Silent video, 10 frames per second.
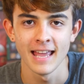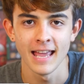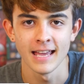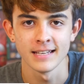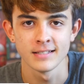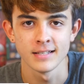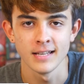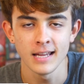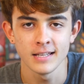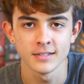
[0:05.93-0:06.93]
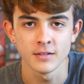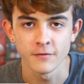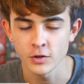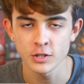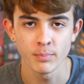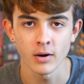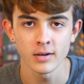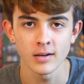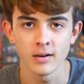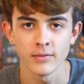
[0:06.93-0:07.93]
and today is the first
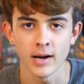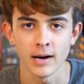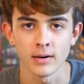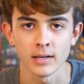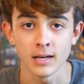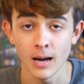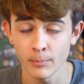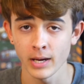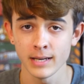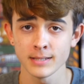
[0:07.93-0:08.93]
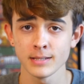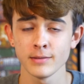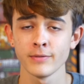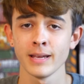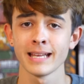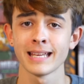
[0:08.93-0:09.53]
part of our comprehensive